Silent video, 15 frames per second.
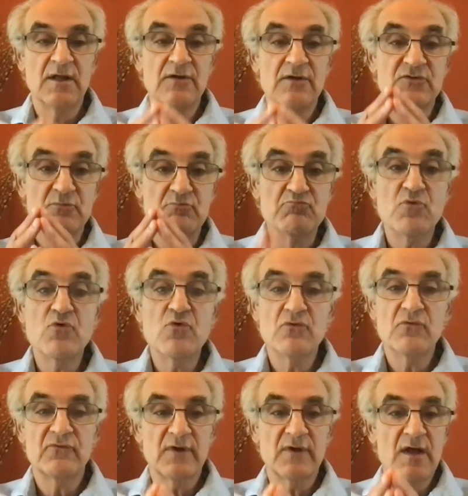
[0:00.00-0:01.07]
to
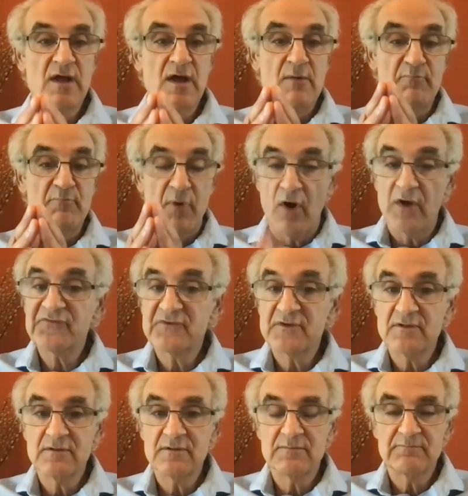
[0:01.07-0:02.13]
move
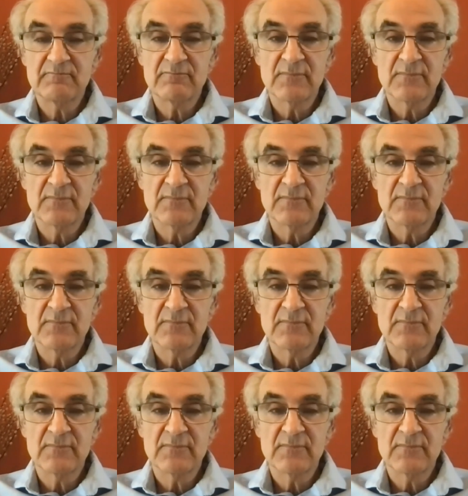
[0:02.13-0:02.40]
Boston,